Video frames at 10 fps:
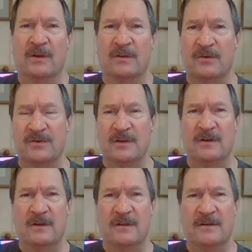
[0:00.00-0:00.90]

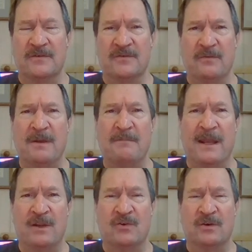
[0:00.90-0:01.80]
there's three
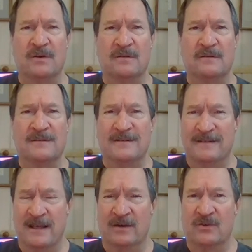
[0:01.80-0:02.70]
major
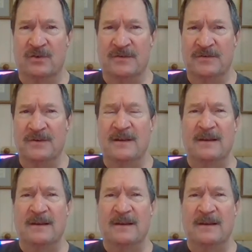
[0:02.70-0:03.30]
sections.